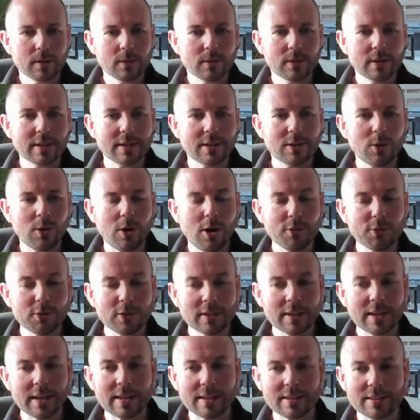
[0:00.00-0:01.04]
We quite often
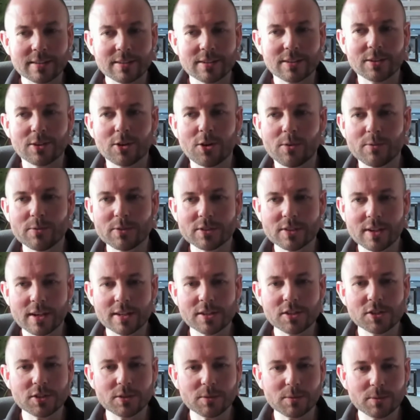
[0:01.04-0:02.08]
get into the
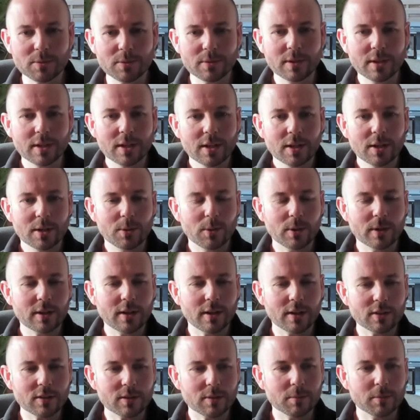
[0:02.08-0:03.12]
conversation with
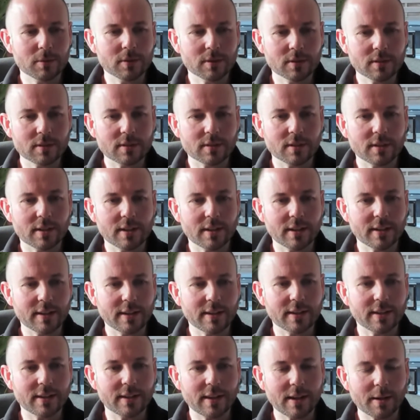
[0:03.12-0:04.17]
customers and it
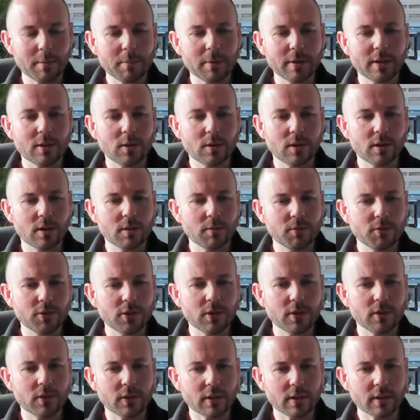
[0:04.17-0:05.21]
can be
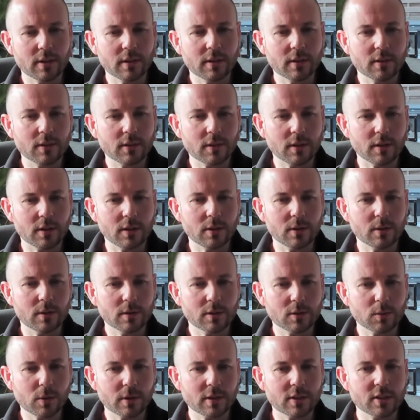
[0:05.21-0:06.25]
confusing, so I just
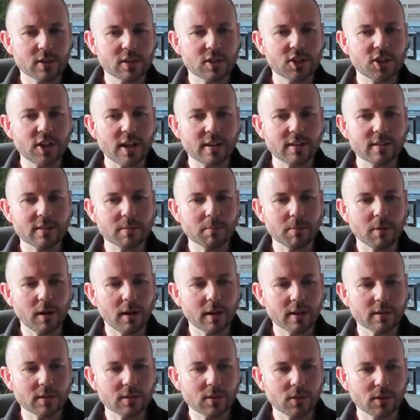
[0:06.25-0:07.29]
wanted to shed some
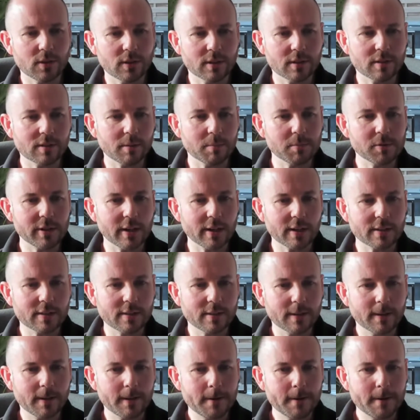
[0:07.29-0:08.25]
light on the subject.